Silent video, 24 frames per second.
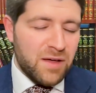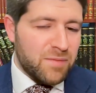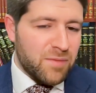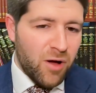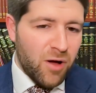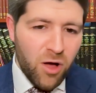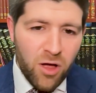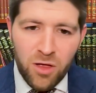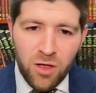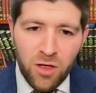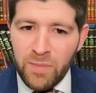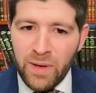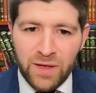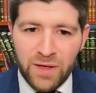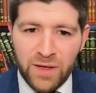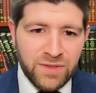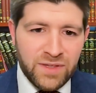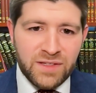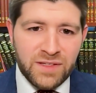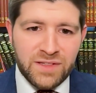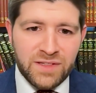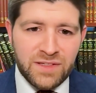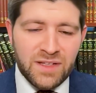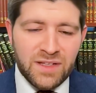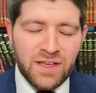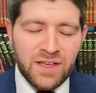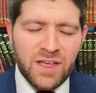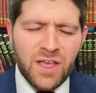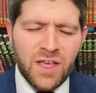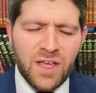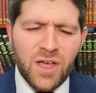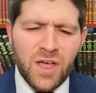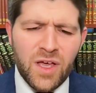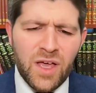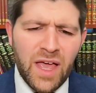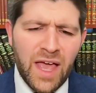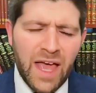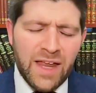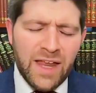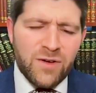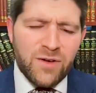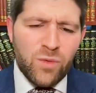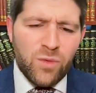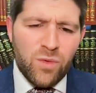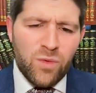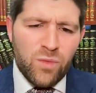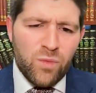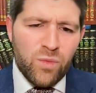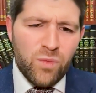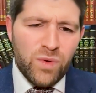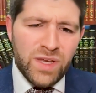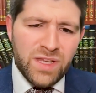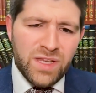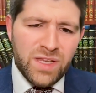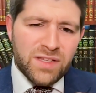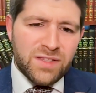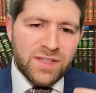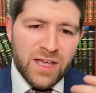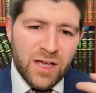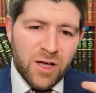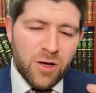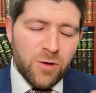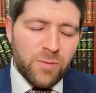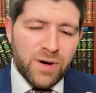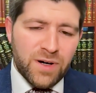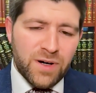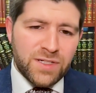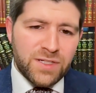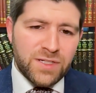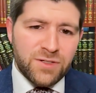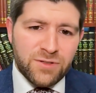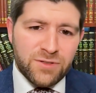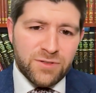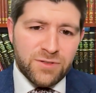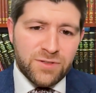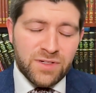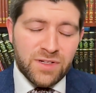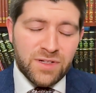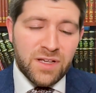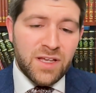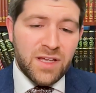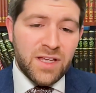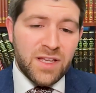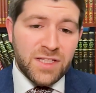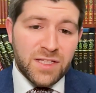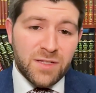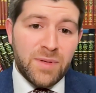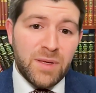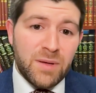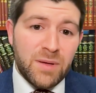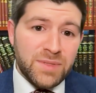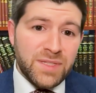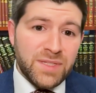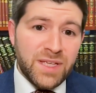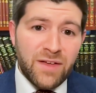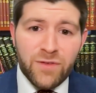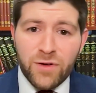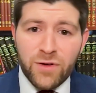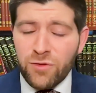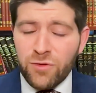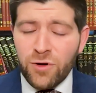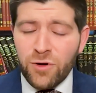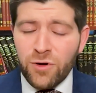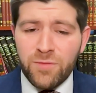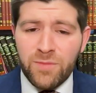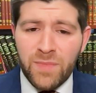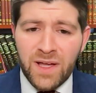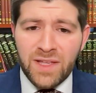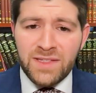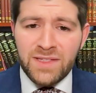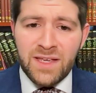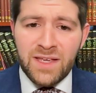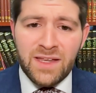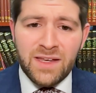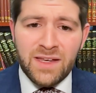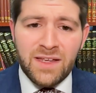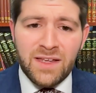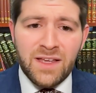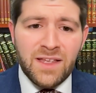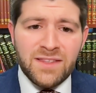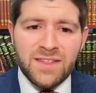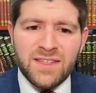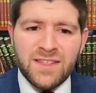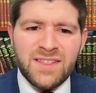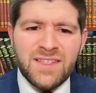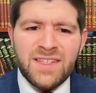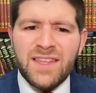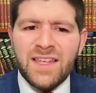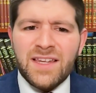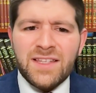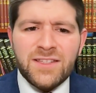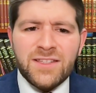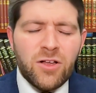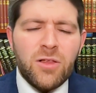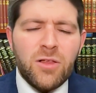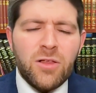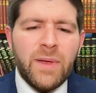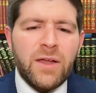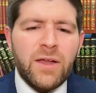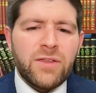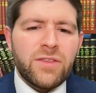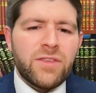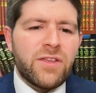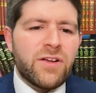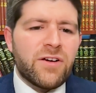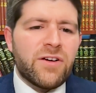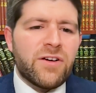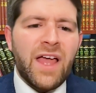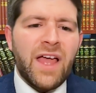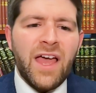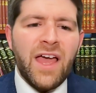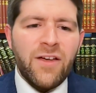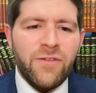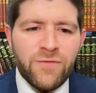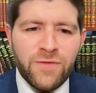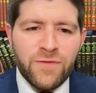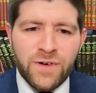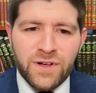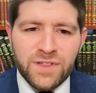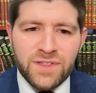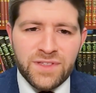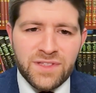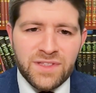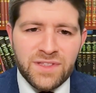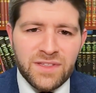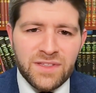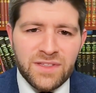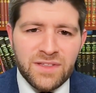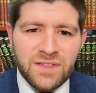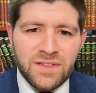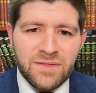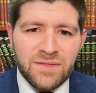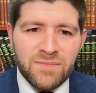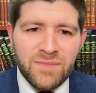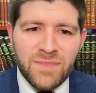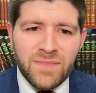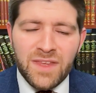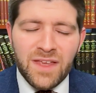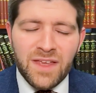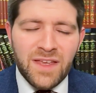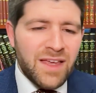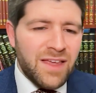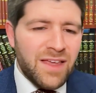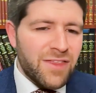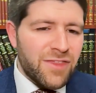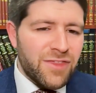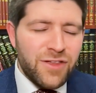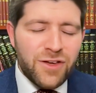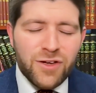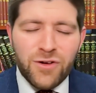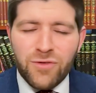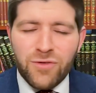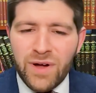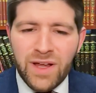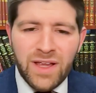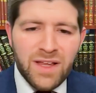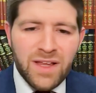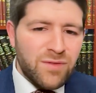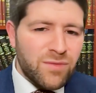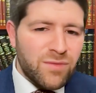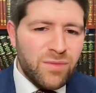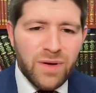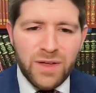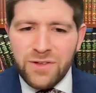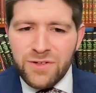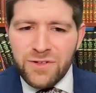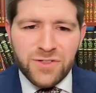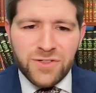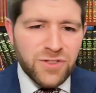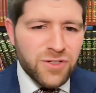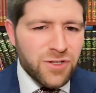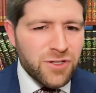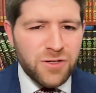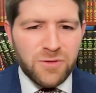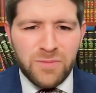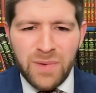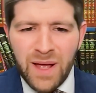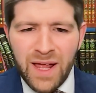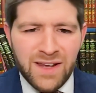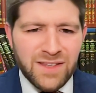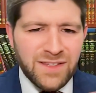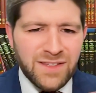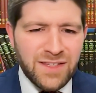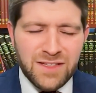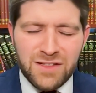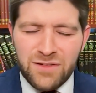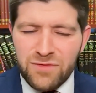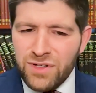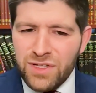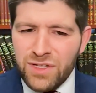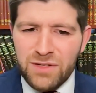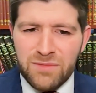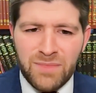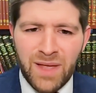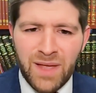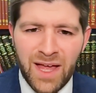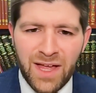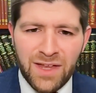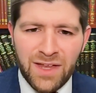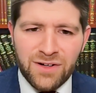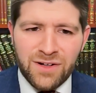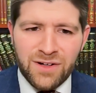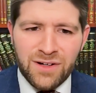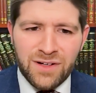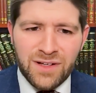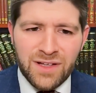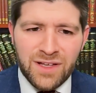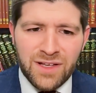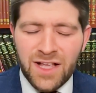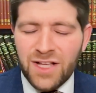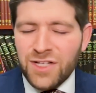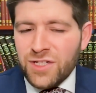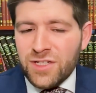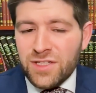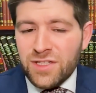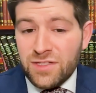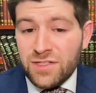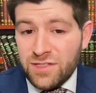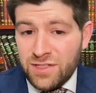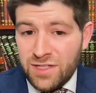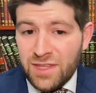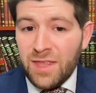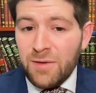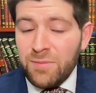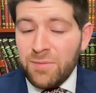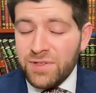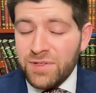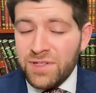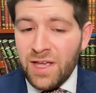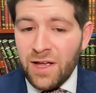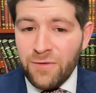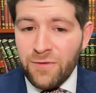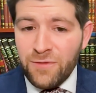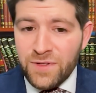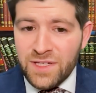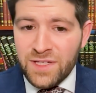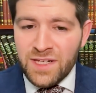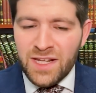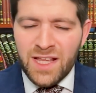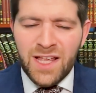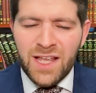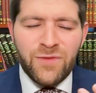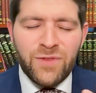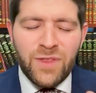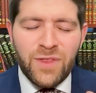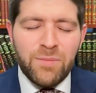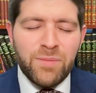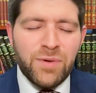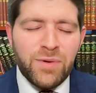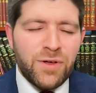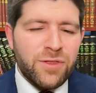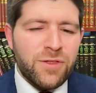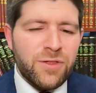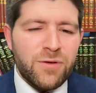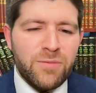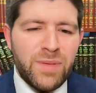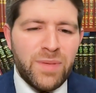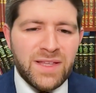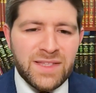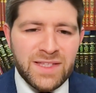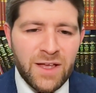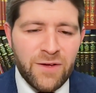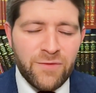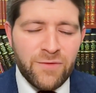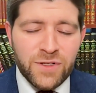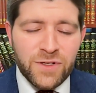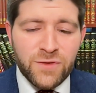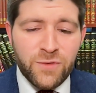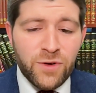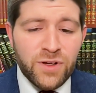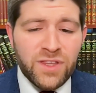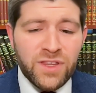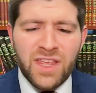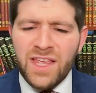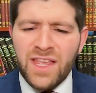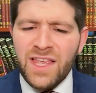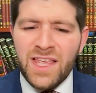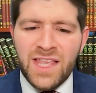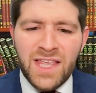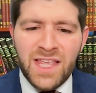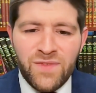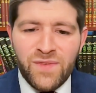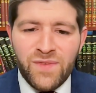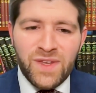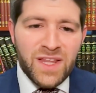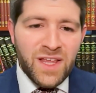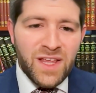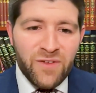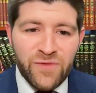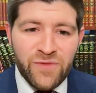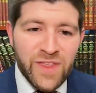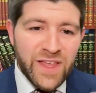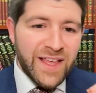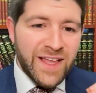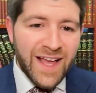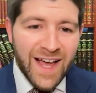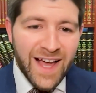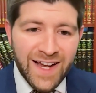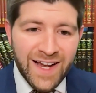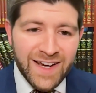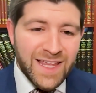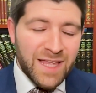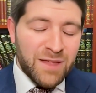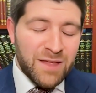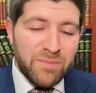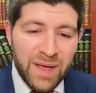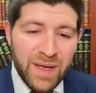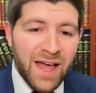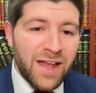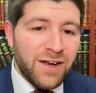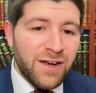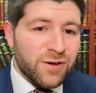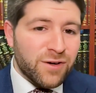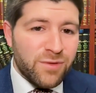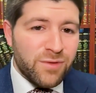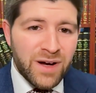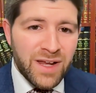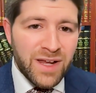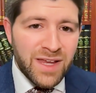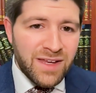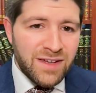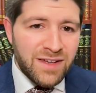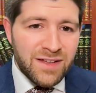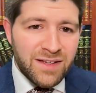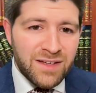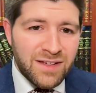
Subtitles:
all about this. And we need to help our children to be able to have a growth mindset, to see that it's all about their efforts. The grade, whether it's good or bad, it doesn't really matter. It's just, do they put the efforts in? If they put their best efforts forth, even if they got a bad grade,